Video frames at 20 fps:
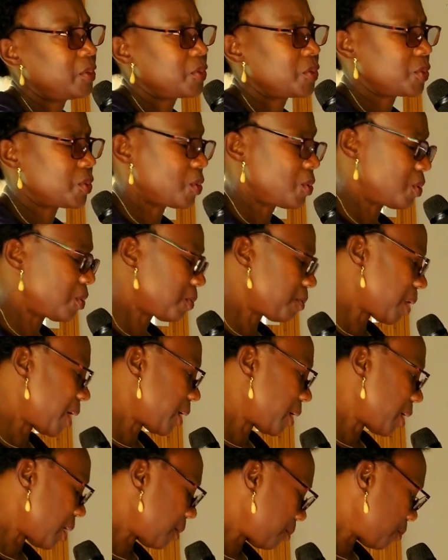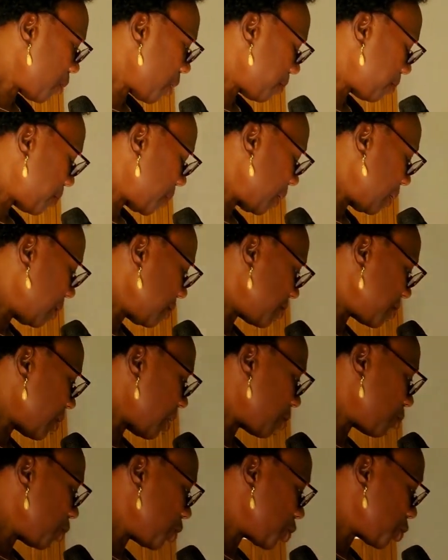So my humble appeal is
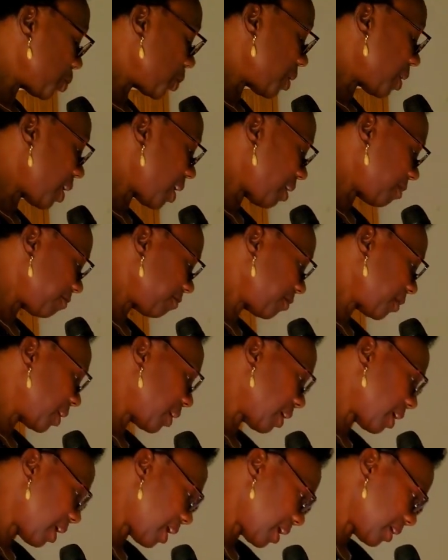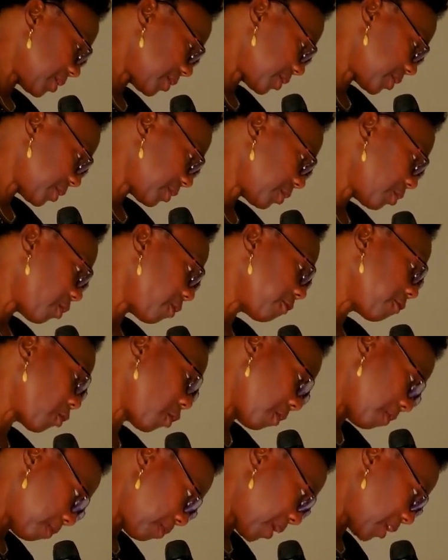that we should have a heart of
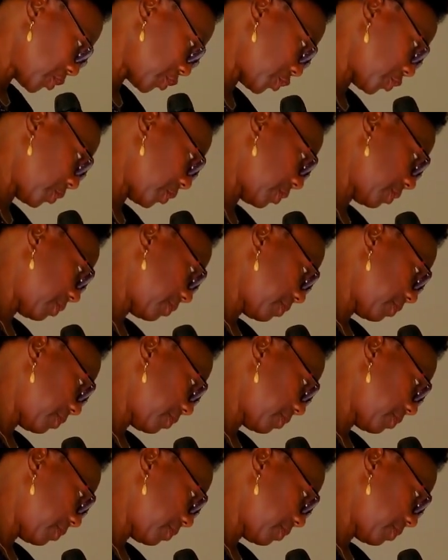compassion